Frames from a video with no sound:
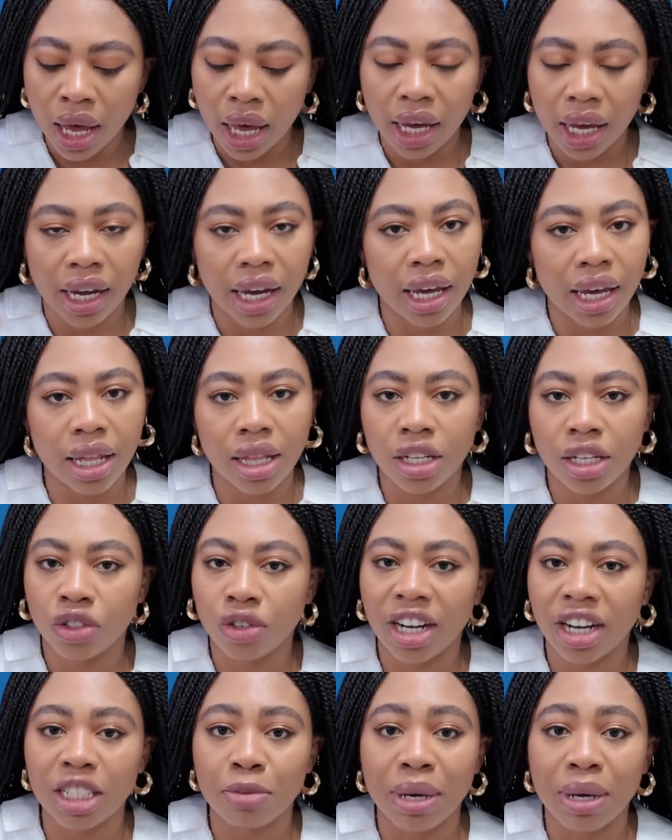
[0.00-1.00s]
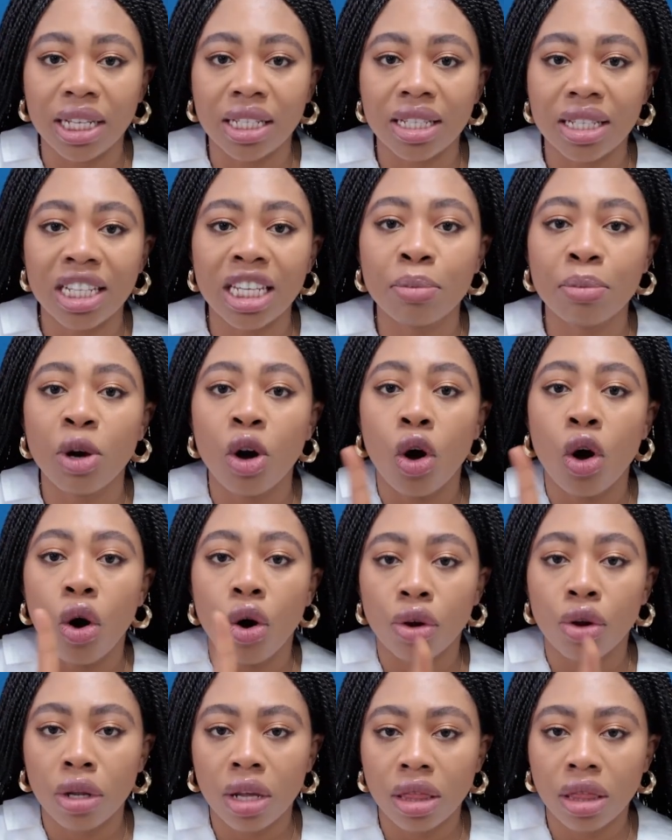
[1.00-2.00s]
Again, it tracks my sleep.
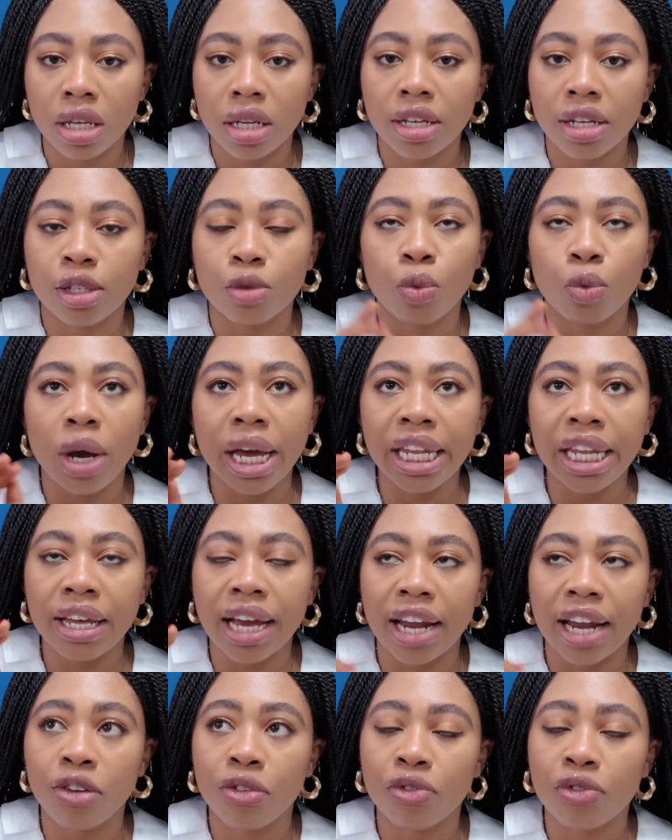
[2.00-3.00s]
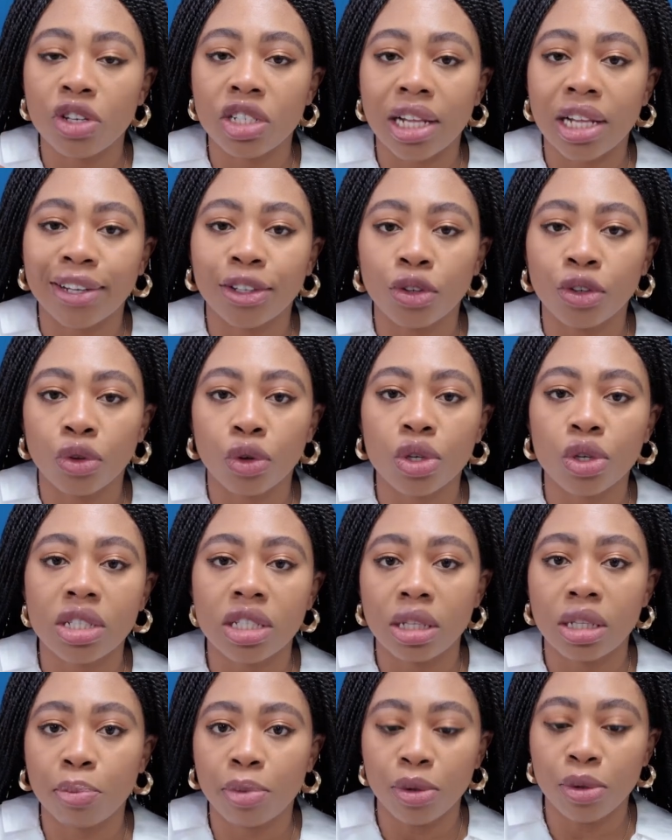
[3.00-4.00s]
Another thing is when it kind of feels like you're not
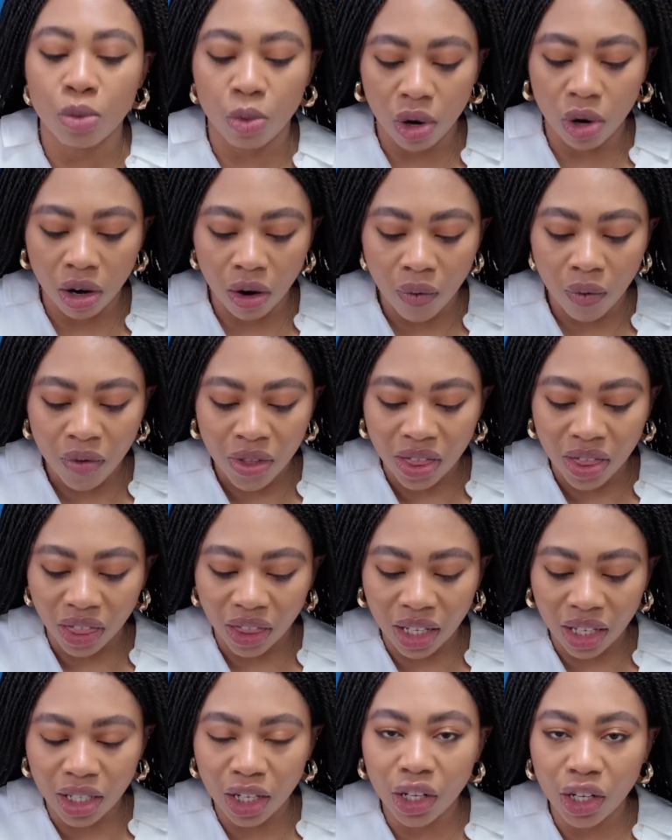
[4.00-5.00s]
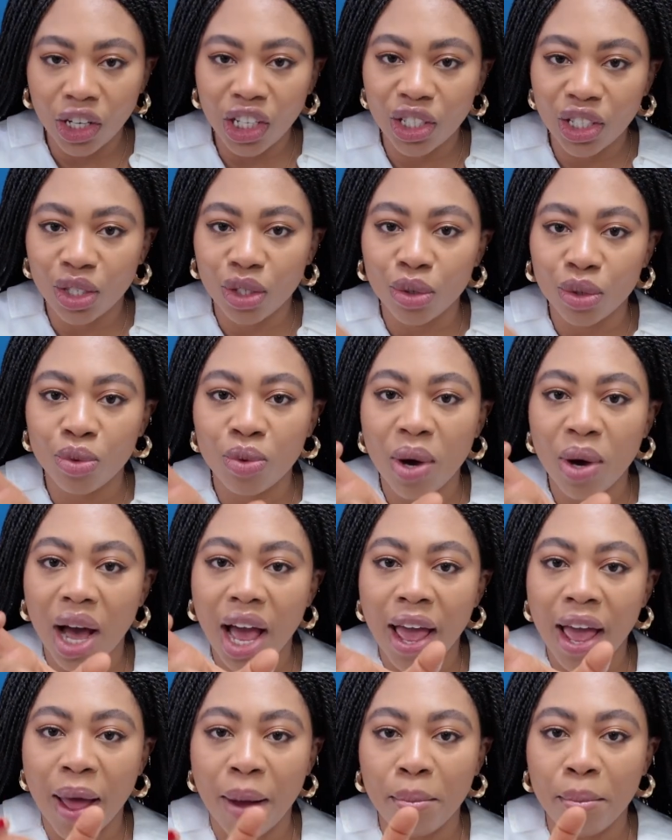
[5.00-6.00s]
sleeping well, there's a little
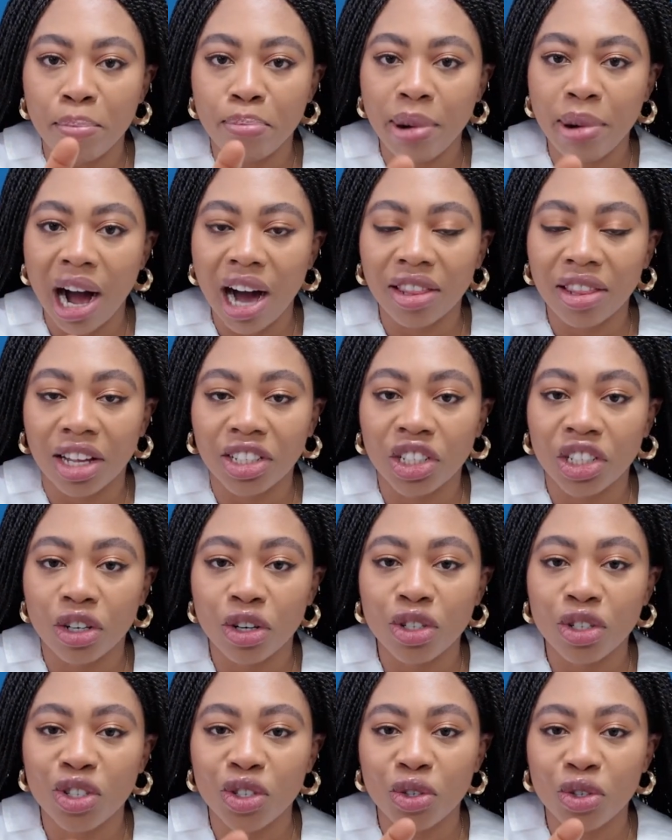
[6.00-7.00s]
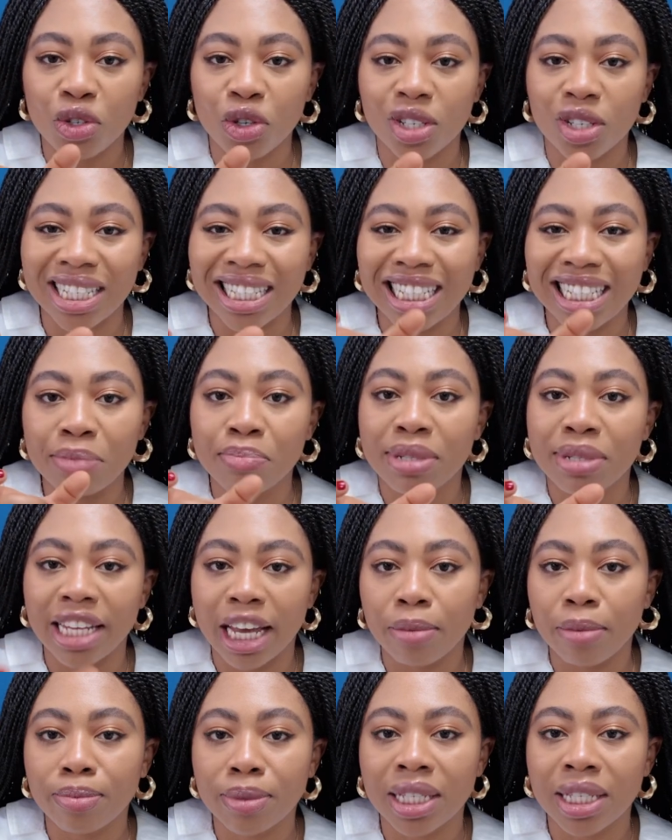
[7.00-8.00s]
bar that tells you your sleep
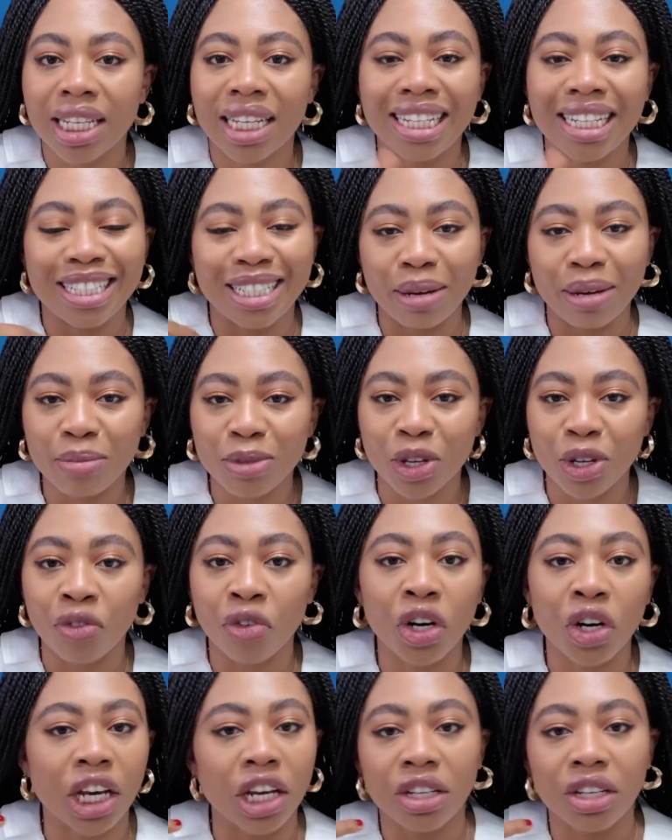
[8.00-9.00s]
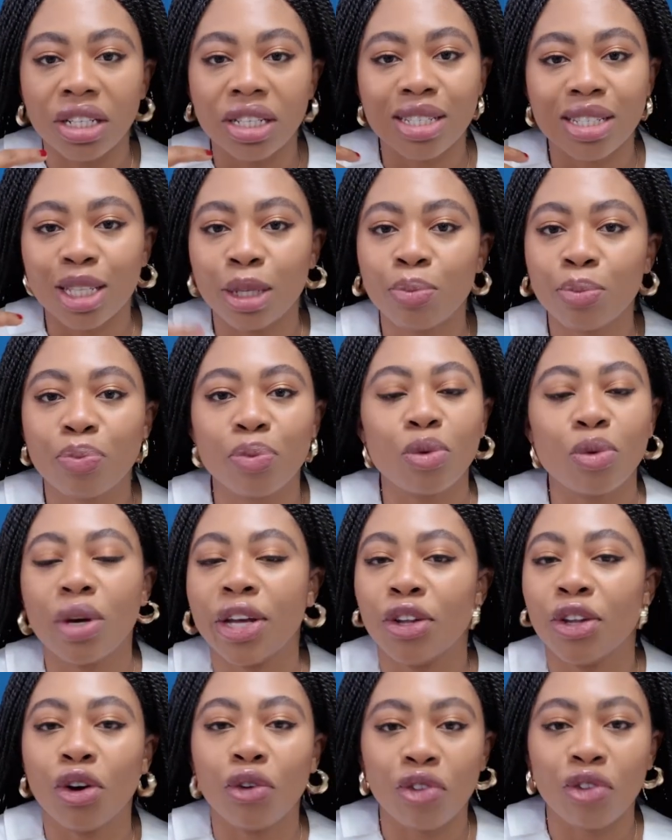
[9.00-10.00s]
depth in terms of, okay, you didn't sleep
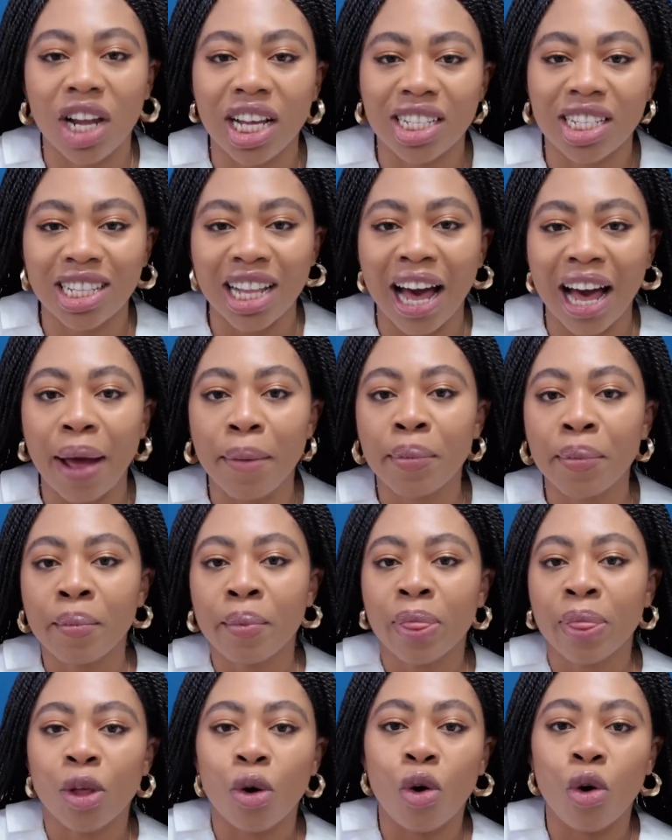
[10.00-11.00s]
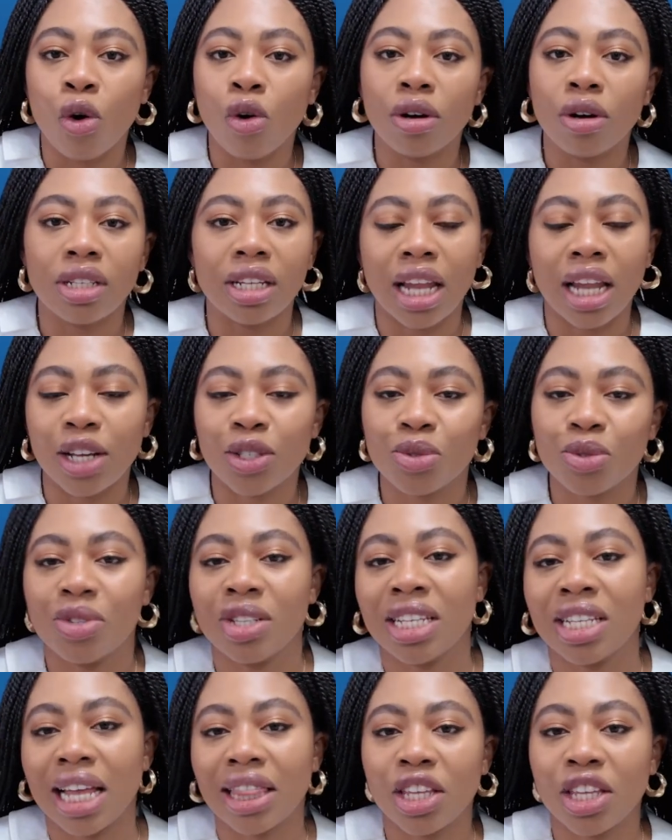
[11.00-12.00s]
enough last night or the last 2
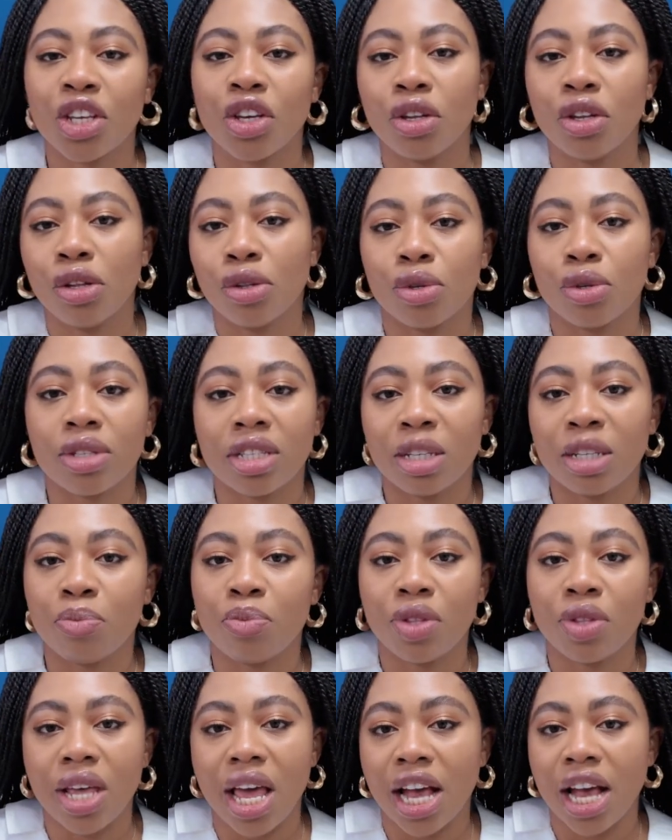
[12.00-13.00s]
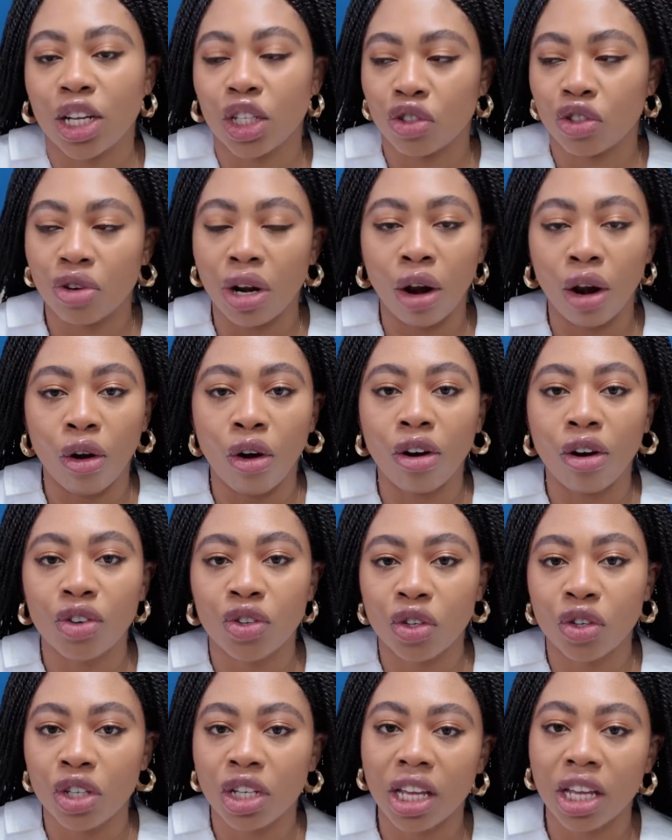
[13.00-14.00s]
days. I think you need to sleep extra long,
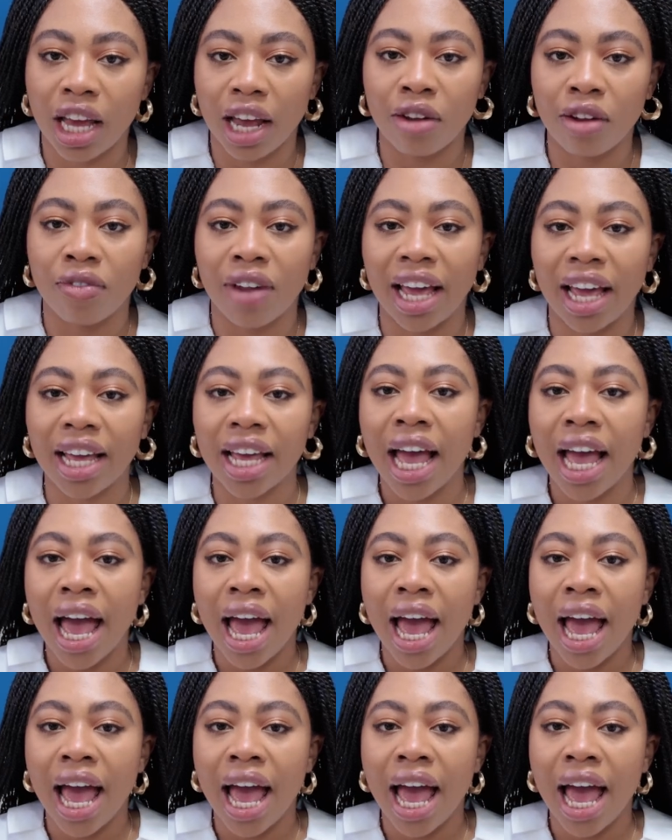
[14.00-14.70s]
so you can kind of like